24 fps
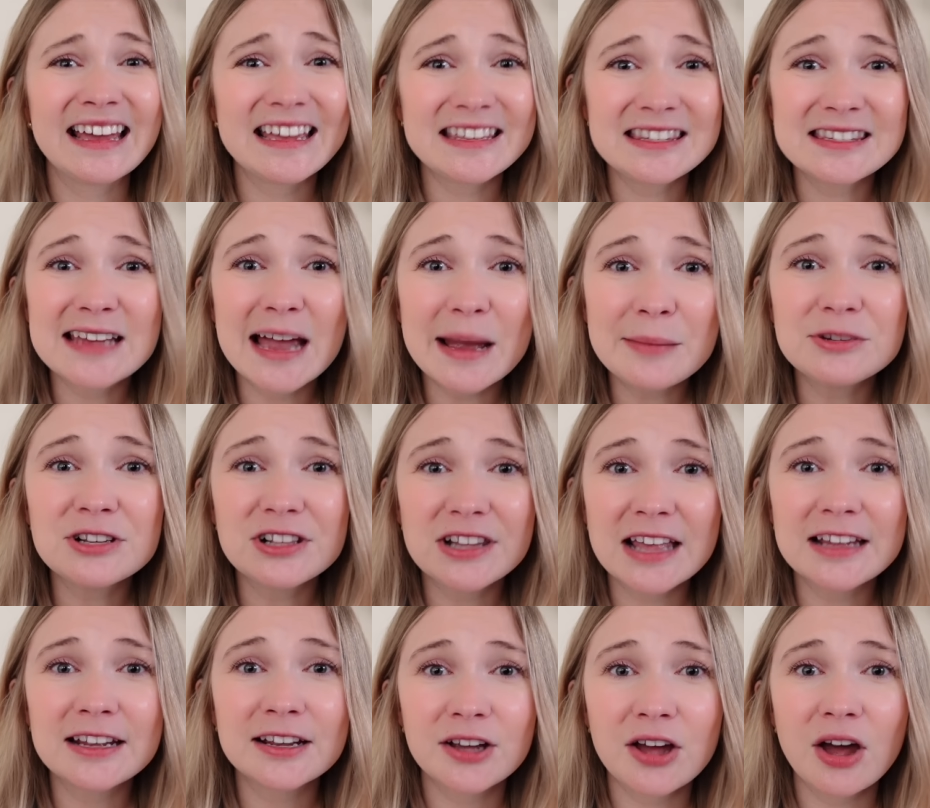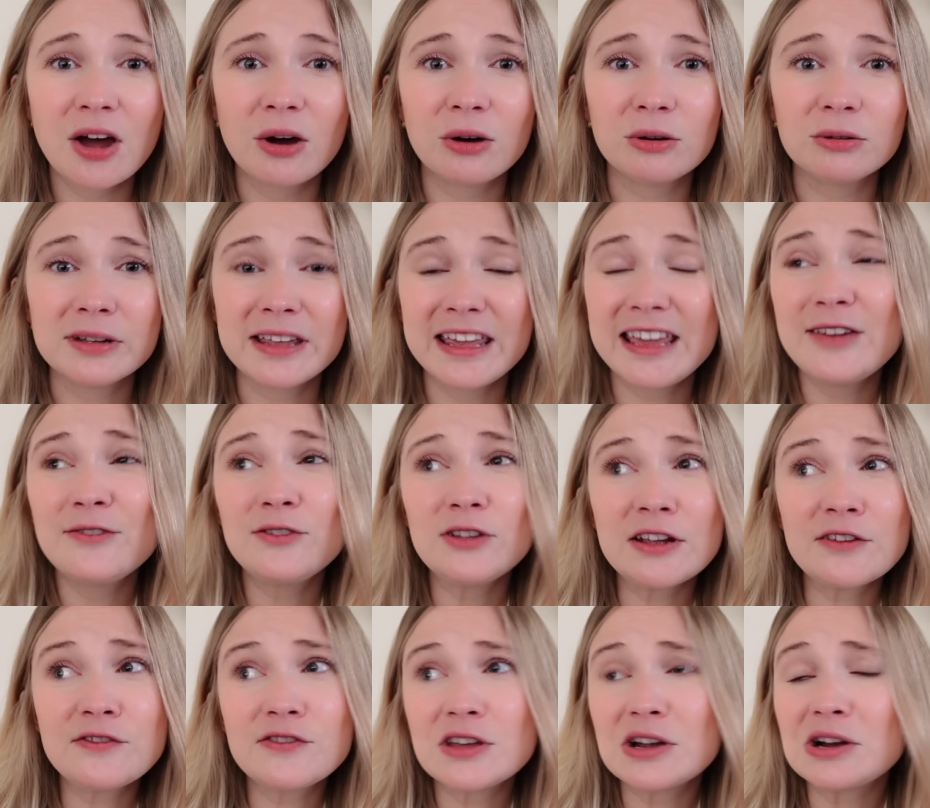it's time to let it go. Even
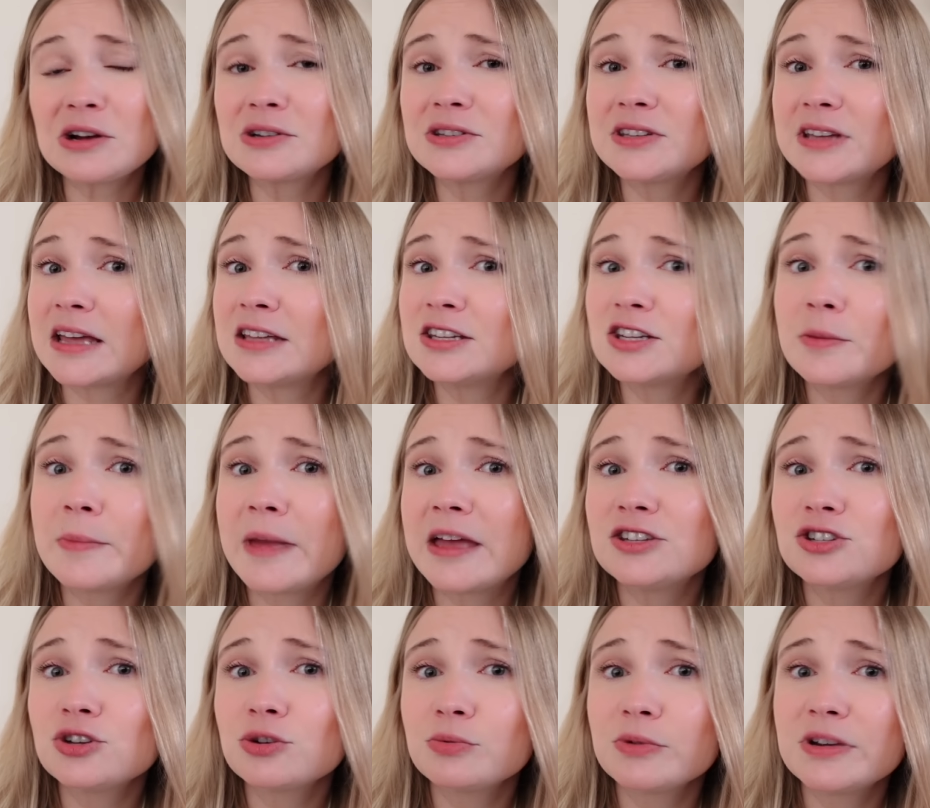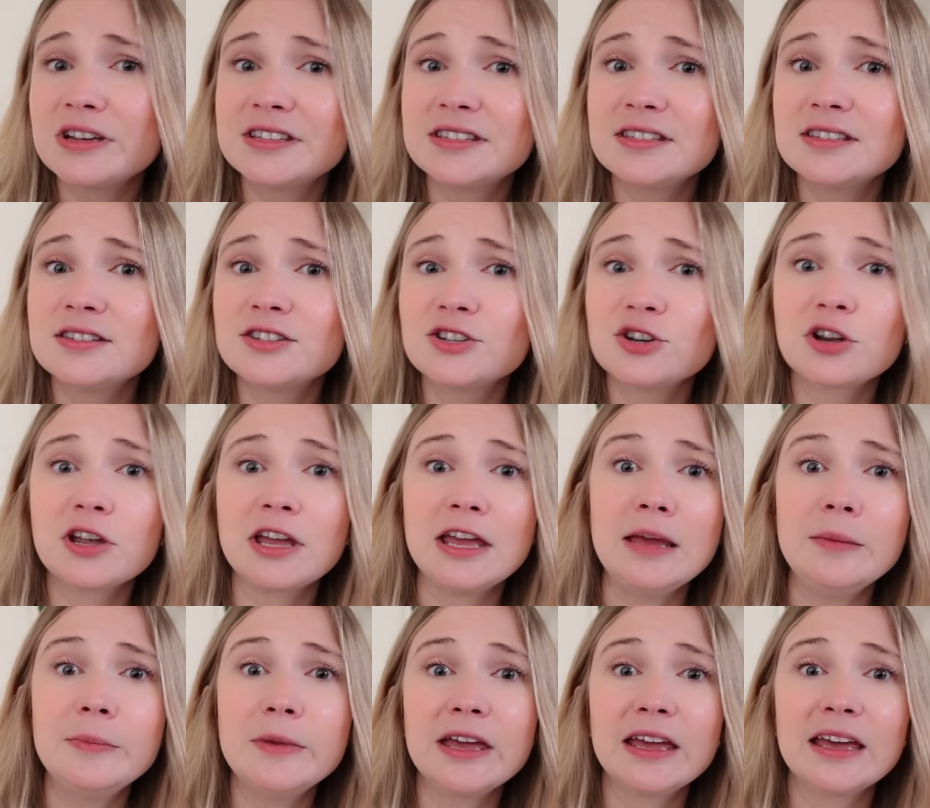if there are sentimental reasons you're
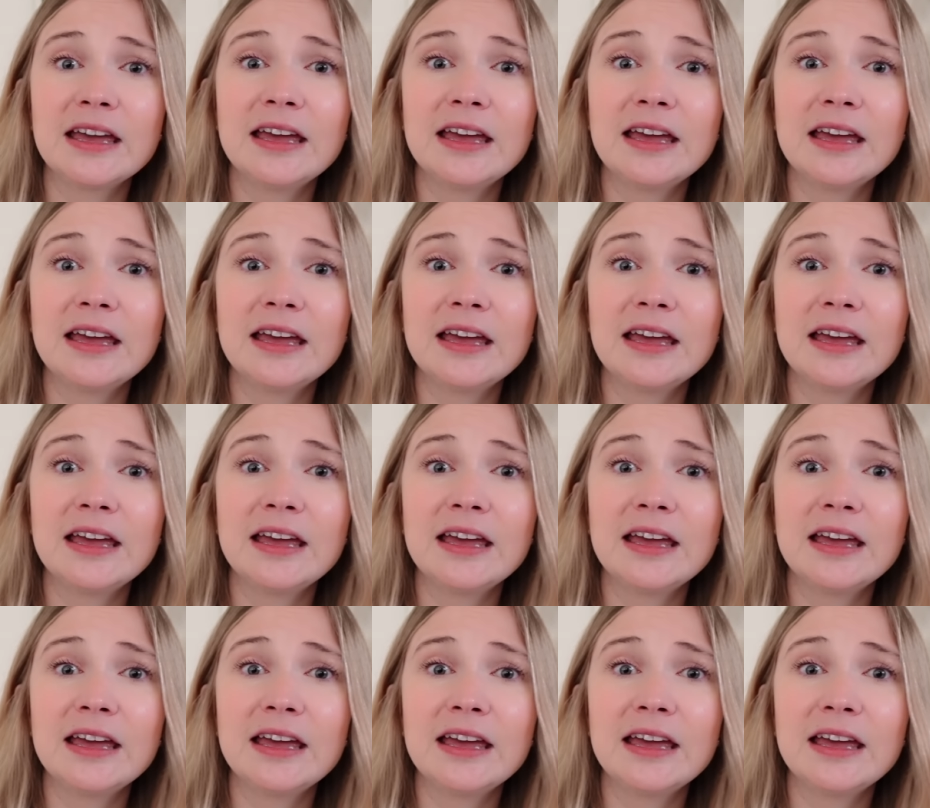keeping